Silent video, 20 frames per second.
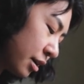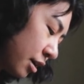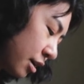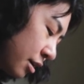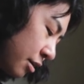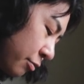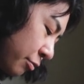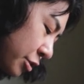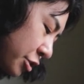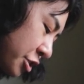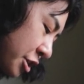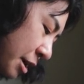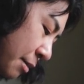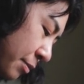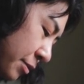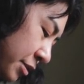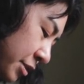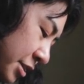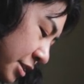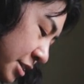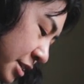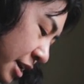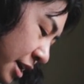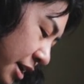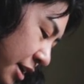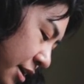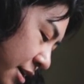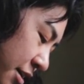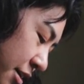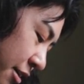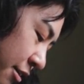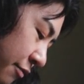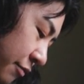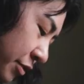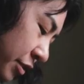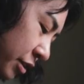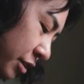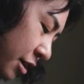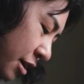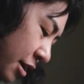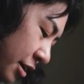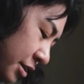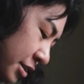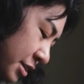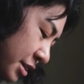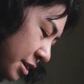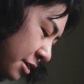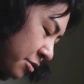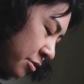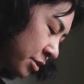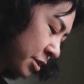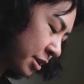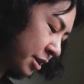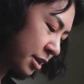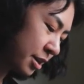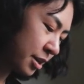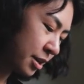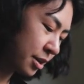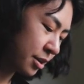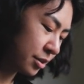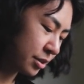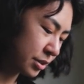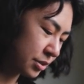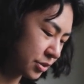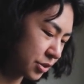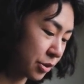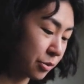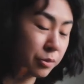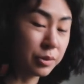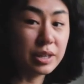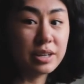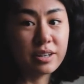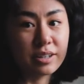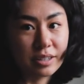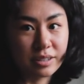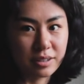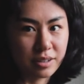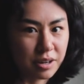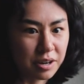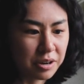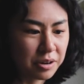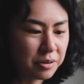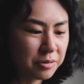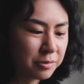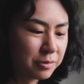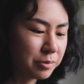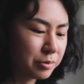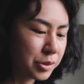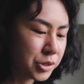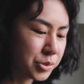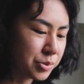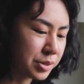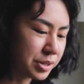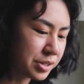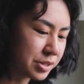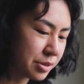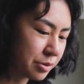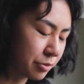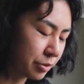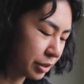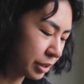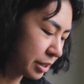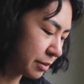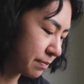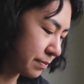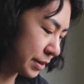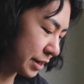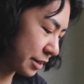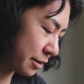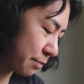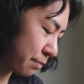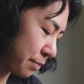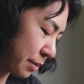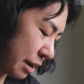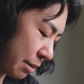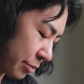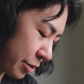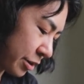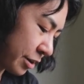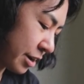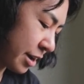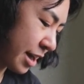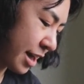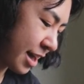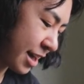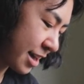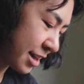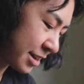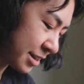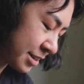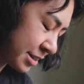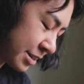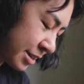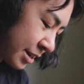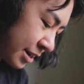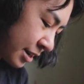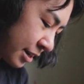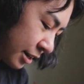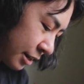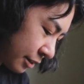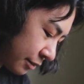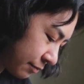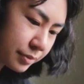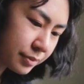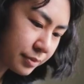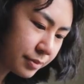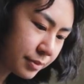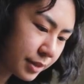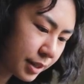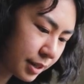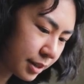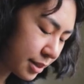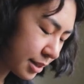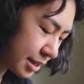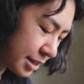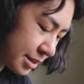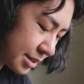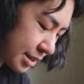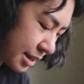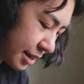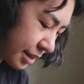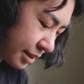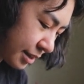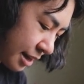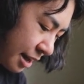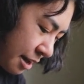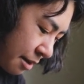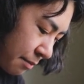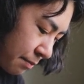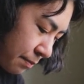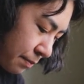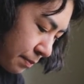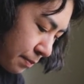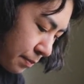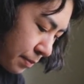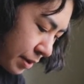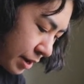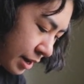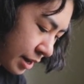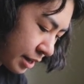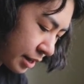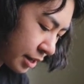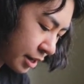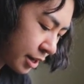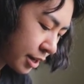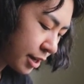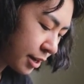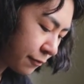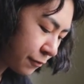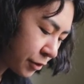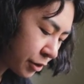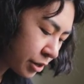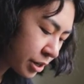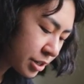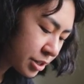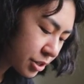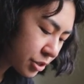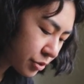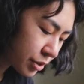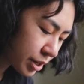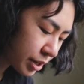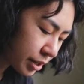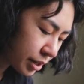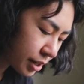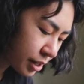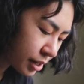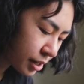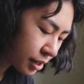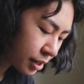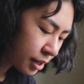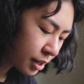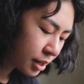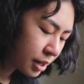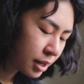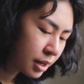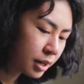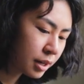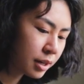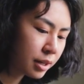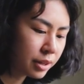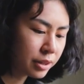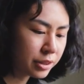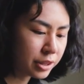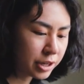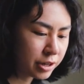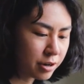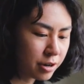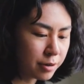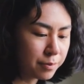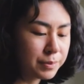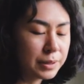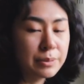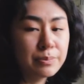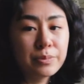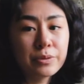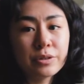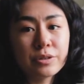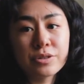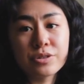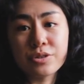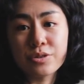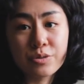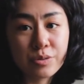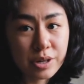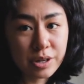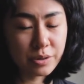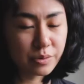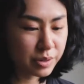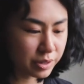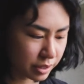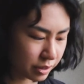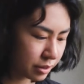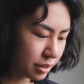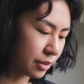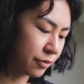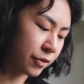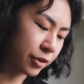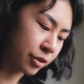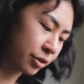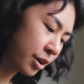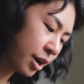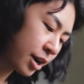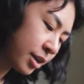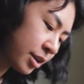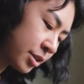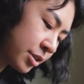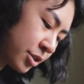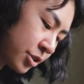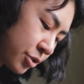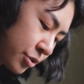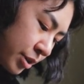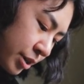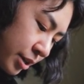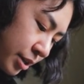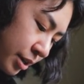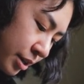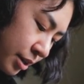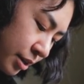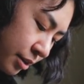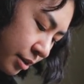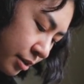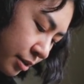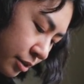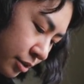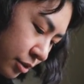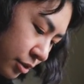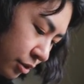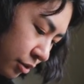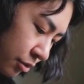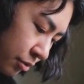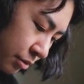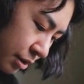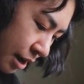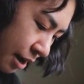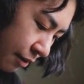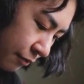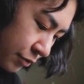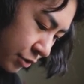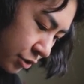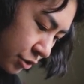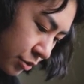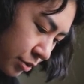uh, which happened the day of the lockdown, so we couldn't go, which was a really big bummer and things like that. But if you're into drinking, there are people to drink with. If you're not into drinking, you don't have to